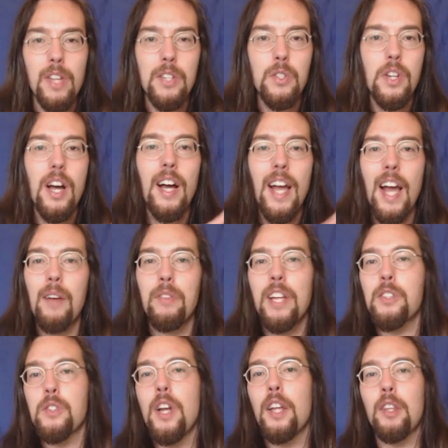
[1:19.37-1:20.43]
That's not
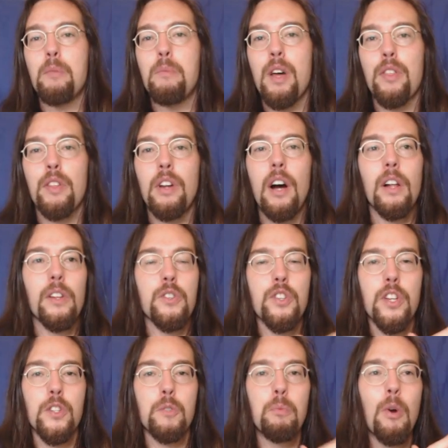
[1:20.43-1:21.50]
the
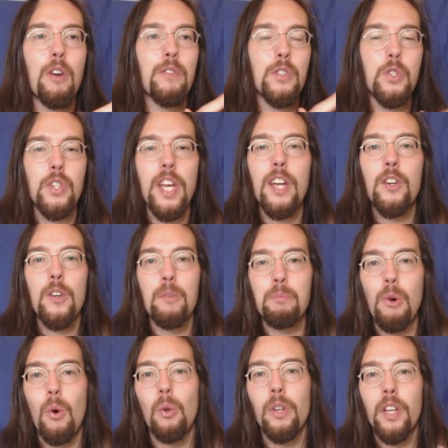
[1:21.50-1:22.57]
methodology. It's more of a standard
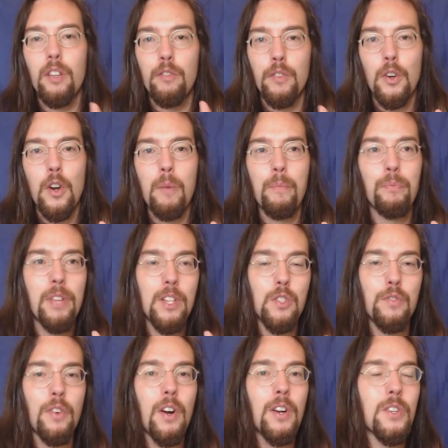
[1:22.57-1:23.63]
polling firm
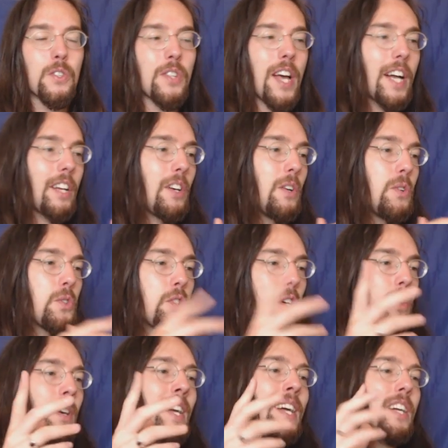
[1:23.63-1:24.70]
as far as that goes.
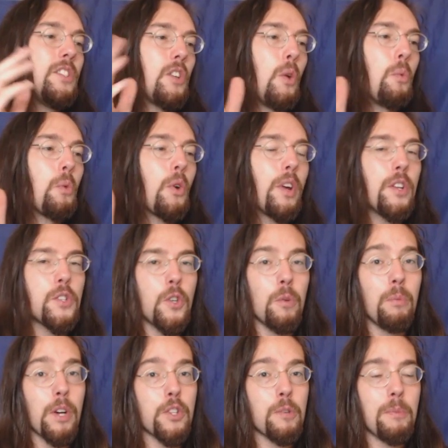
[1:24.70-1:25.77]
So don't worry too
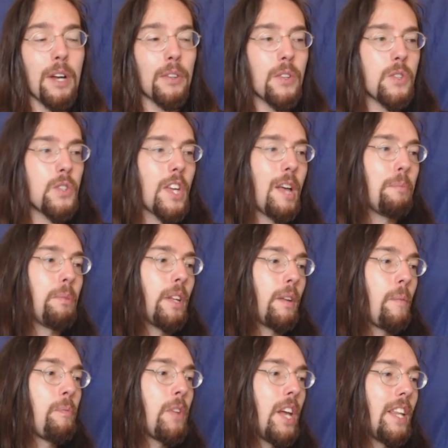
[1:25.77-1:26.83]
much about the
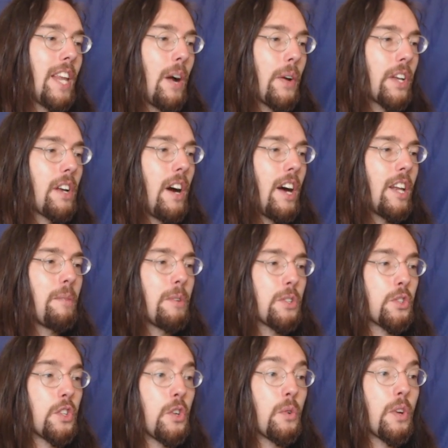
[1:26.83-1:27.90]
sampling. Now,
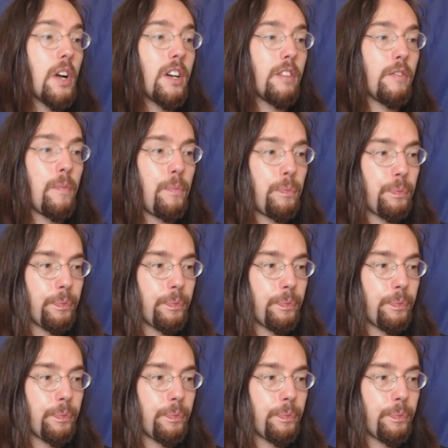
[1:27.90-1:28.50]
Economist, YouGov,